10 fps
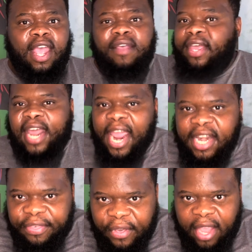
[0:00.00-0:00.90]
that
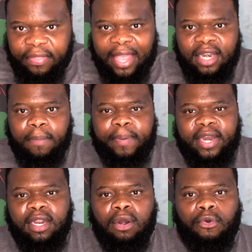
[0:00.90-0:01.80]
anything the
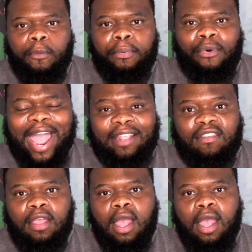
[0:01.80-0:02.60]
Independent Group write